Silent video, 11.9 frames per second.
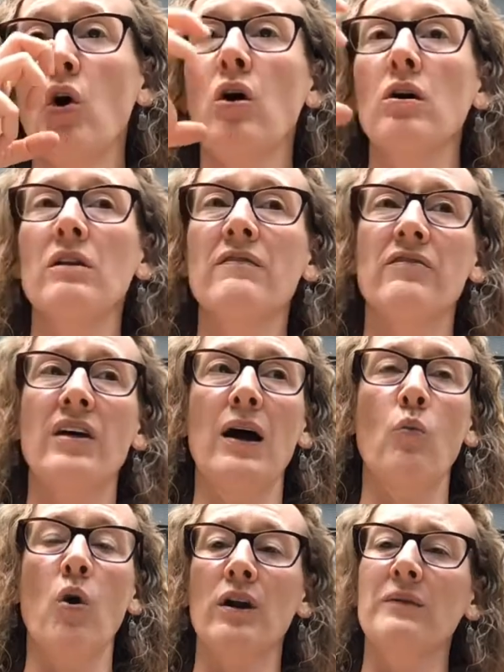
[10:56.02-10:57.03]
of all of
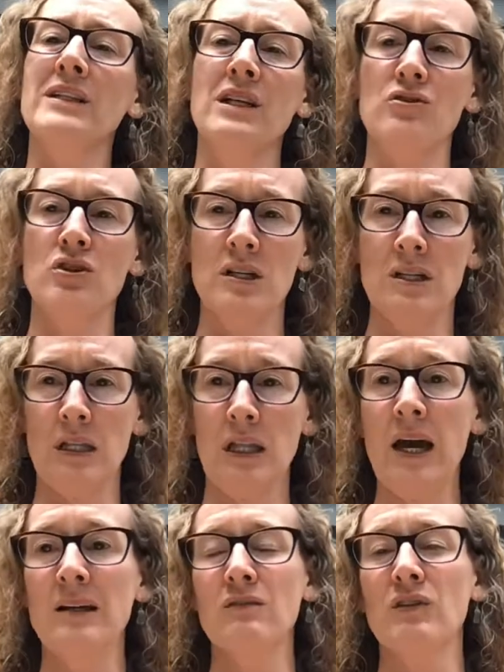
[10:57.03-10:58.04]
that water retention in
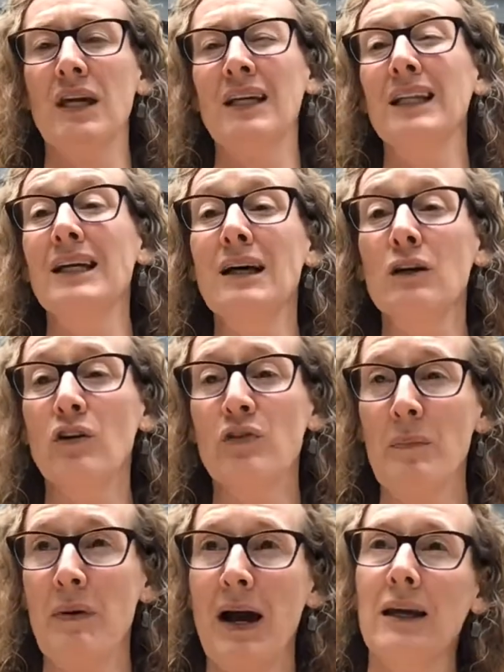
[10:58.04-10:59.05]
the legs. If they can lay down
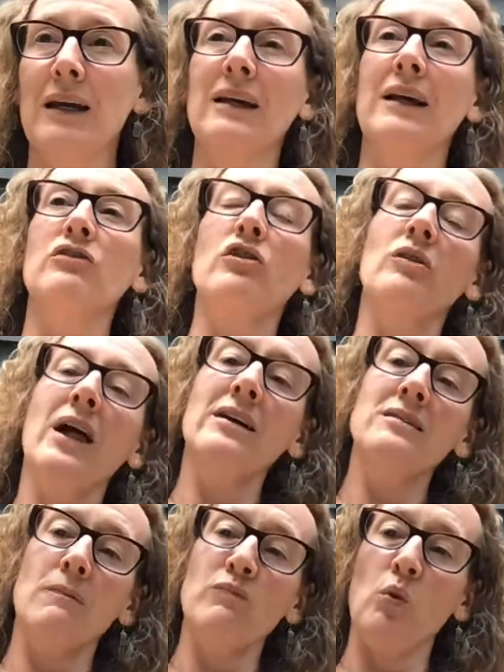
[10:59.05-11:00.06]
on their back and get their
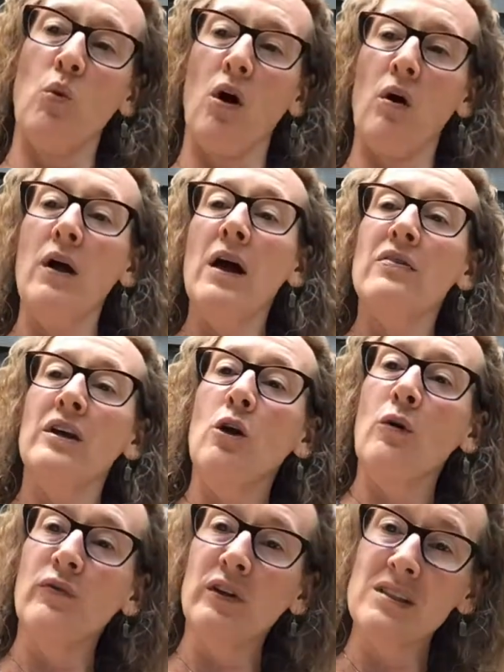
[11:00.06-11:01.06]
legs up the wall,
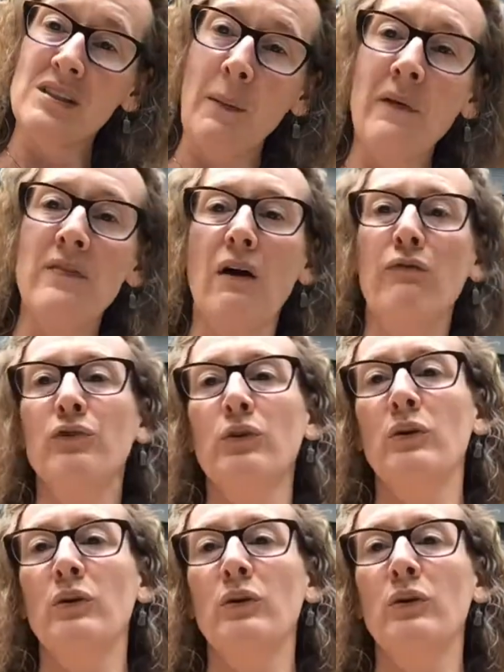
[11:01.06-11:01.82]
then hopefully some of that